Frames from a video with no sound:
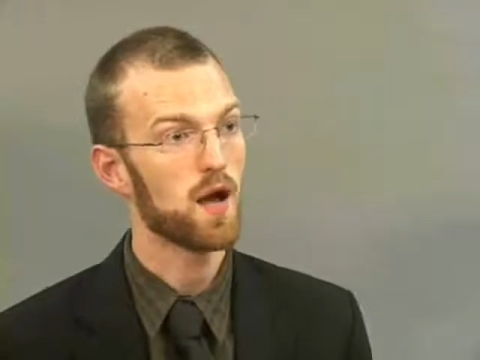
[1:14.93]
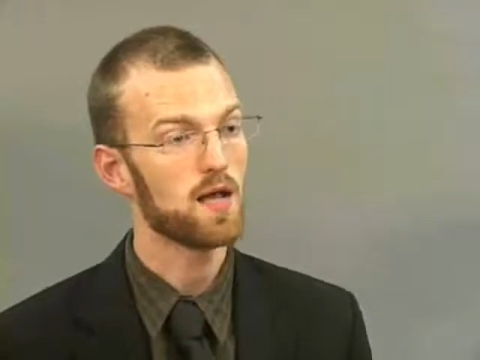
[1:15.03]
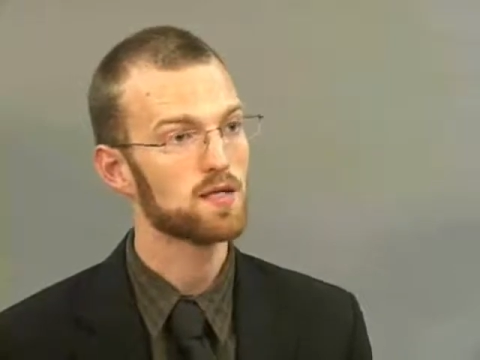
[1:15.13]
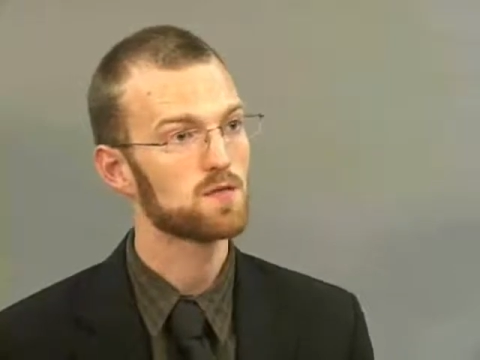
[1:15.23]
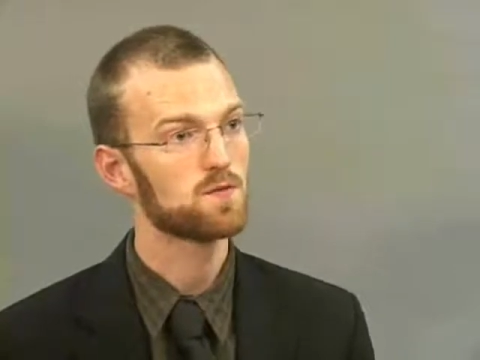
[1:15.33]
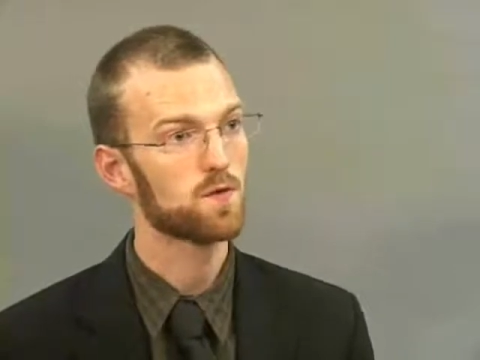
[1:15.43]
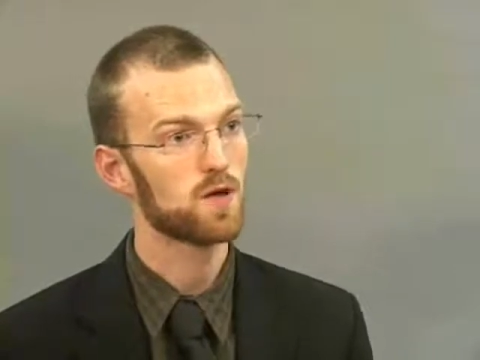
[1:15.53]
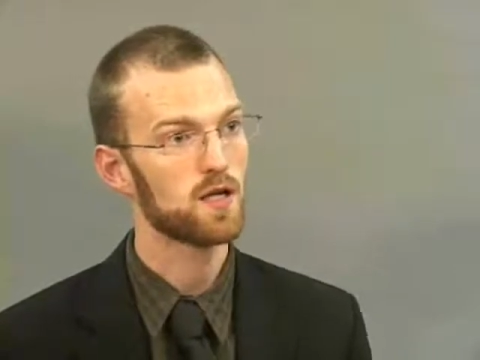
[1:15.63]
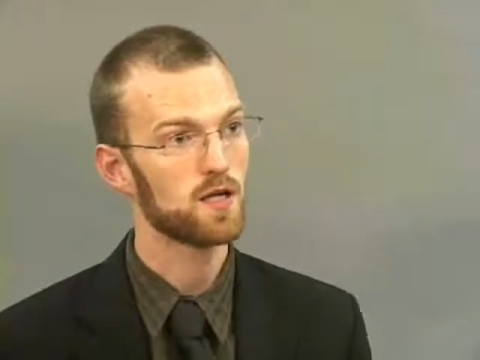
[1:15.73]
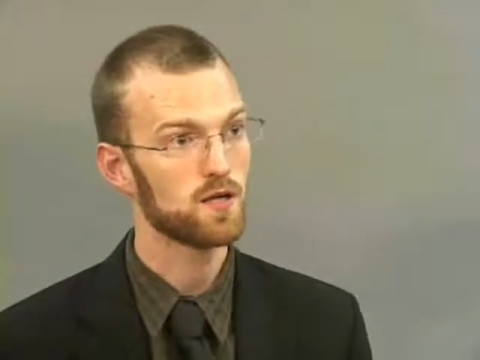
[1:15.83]
minus
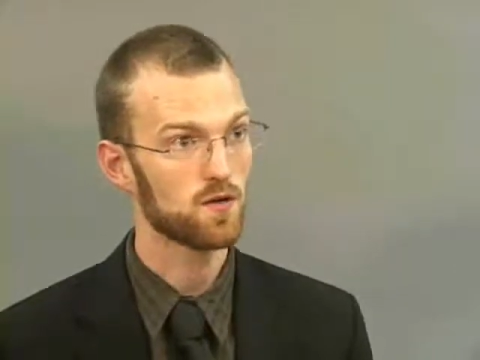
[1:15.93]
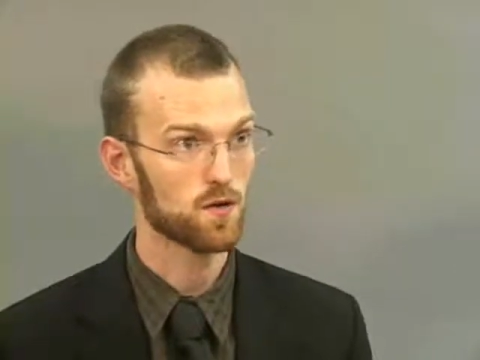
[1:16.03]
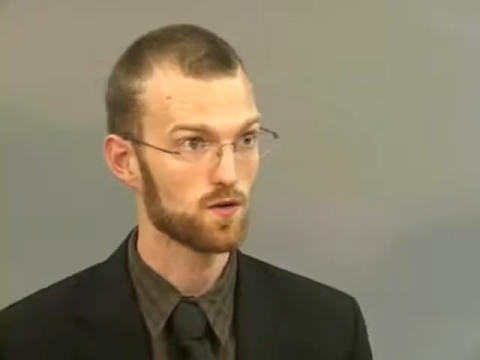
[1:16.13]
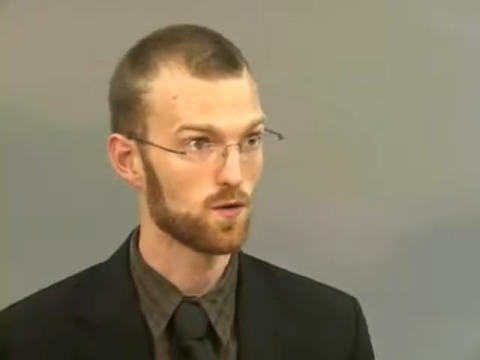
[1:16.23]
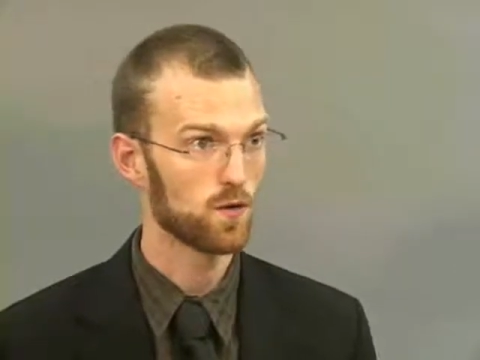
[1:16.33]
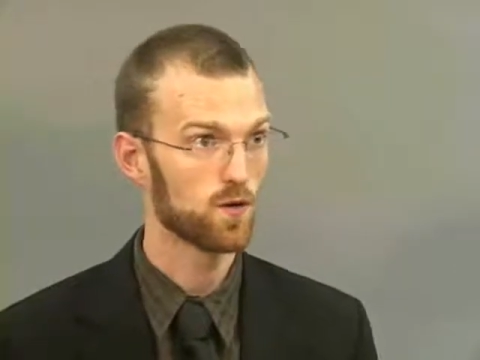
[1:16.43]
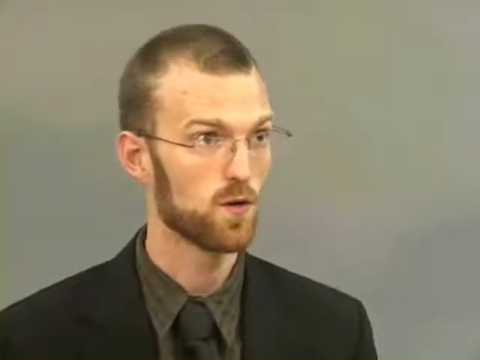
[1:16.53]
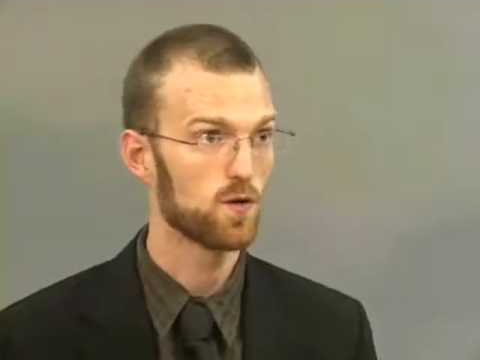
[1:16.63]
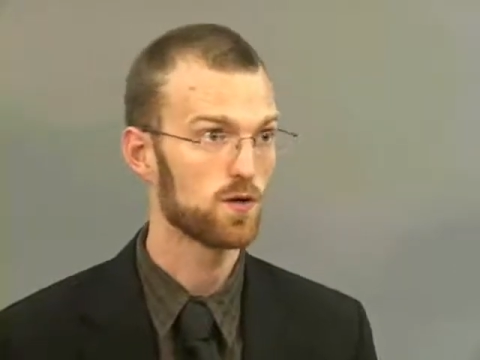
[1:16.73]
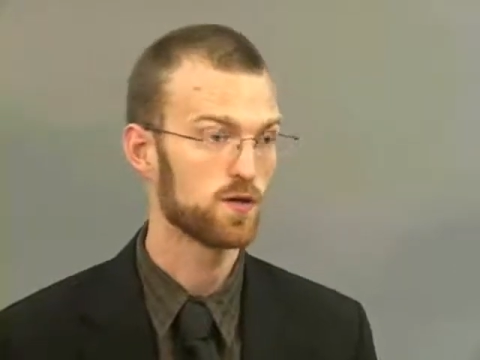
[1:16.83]
40 or
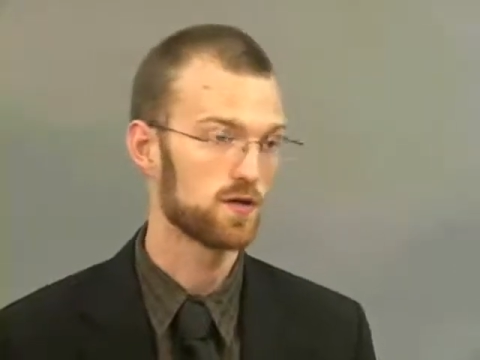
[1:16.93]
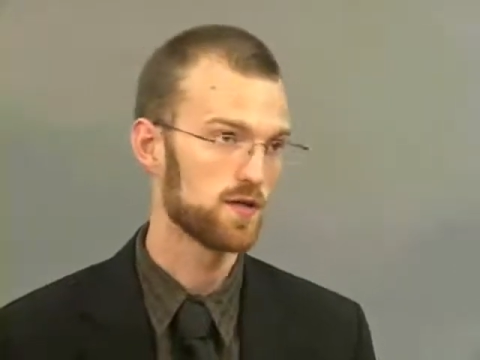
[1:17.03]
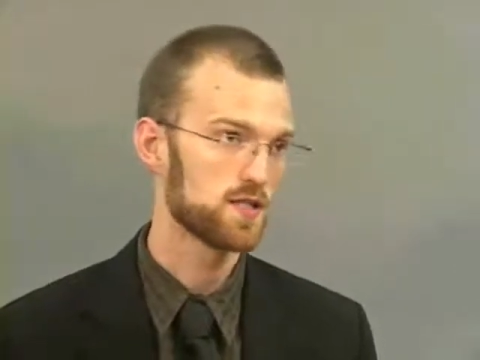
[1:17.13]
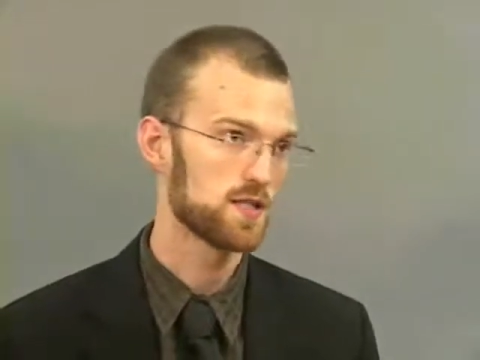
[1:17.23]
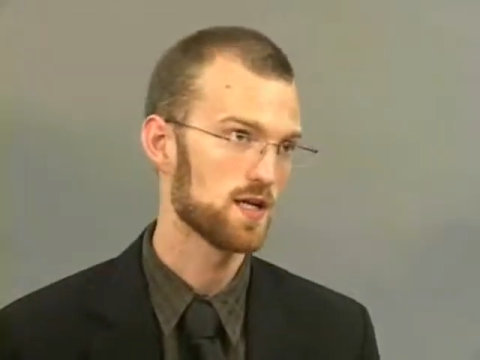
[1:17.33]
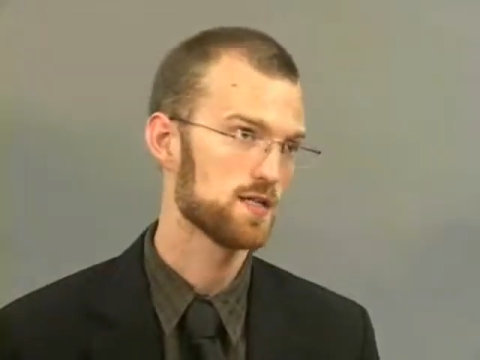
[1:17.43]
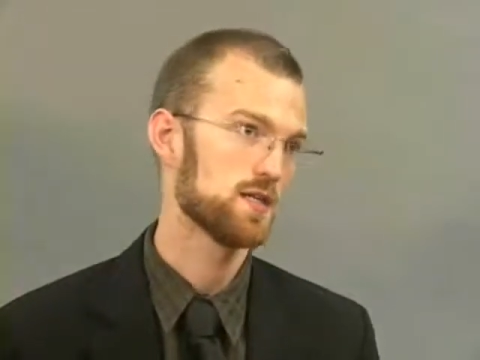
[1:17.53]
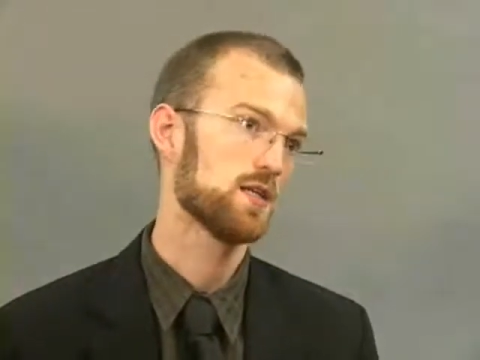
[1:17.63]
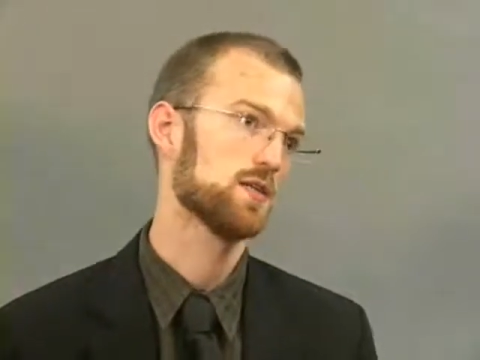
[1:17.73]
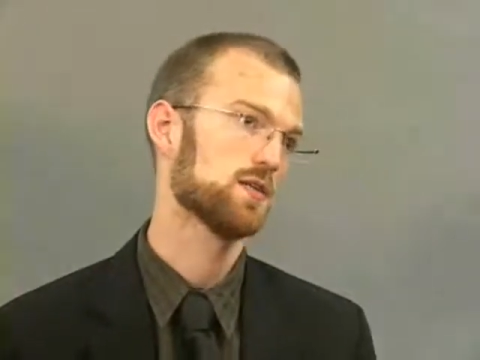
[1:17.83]
lower degrees
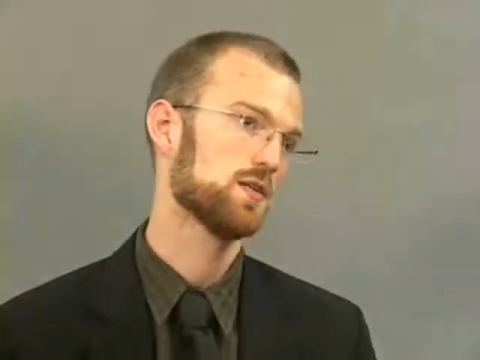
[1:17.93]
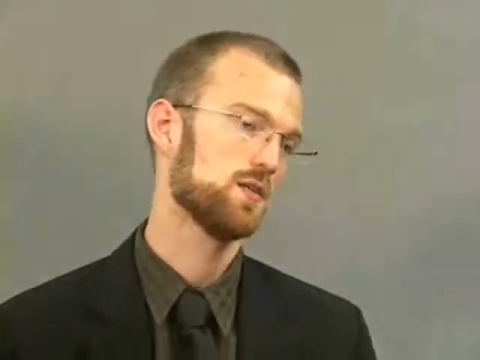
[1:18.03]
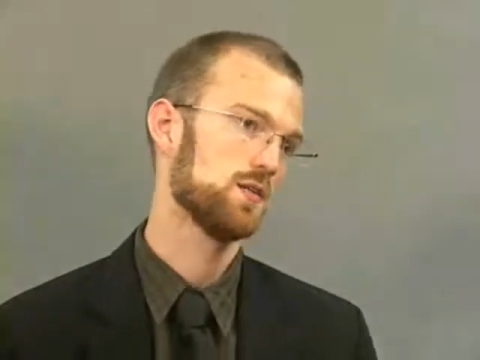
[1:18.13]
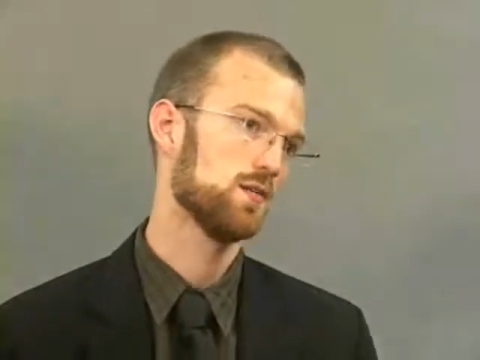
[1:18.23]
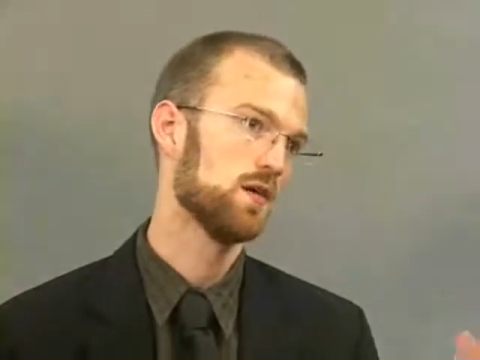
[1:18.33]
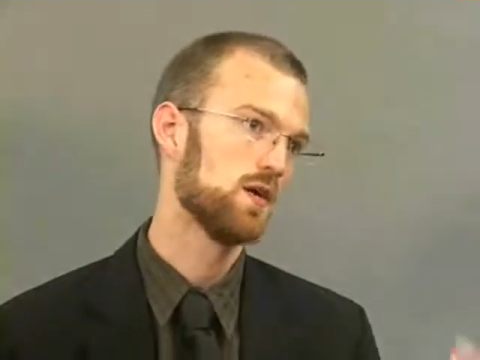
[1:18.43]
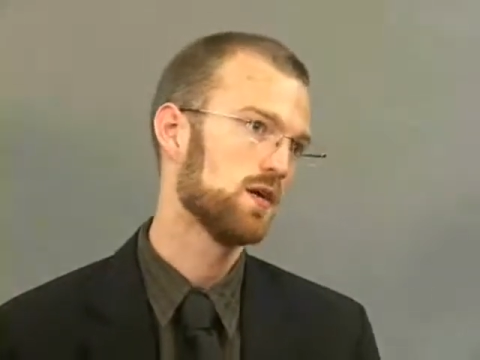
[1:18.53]
Celsius to